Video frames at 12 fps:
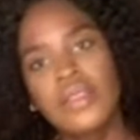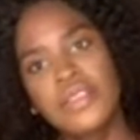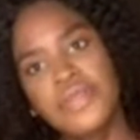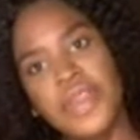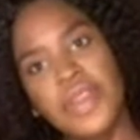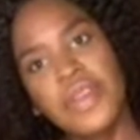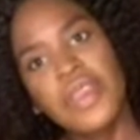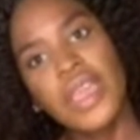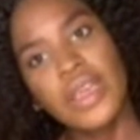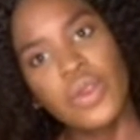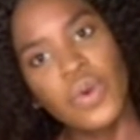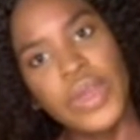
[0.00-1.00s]
It's
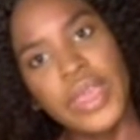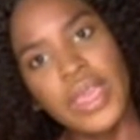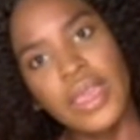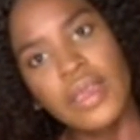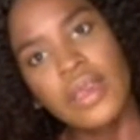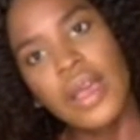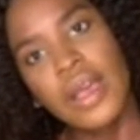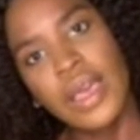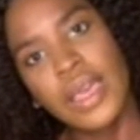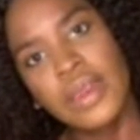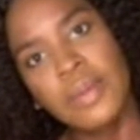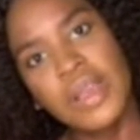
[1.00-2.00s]
very annoying.
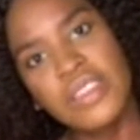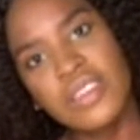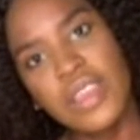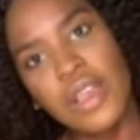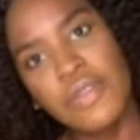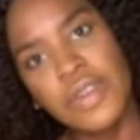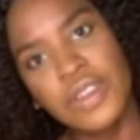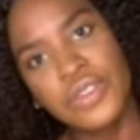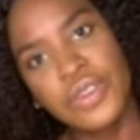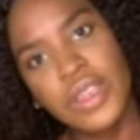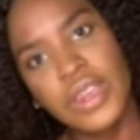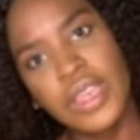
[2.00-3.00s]
I can imagine how
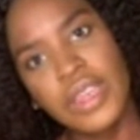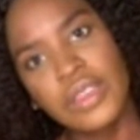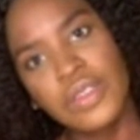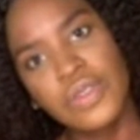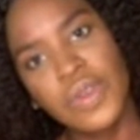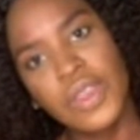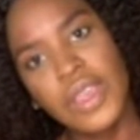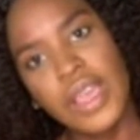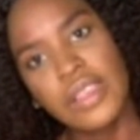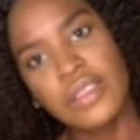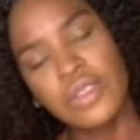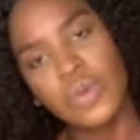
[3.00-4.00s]
frustrating it is for you
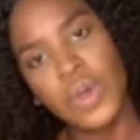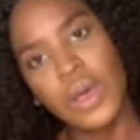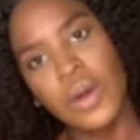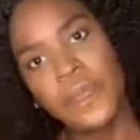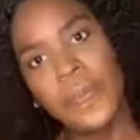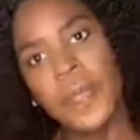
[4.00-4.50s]
guys as well.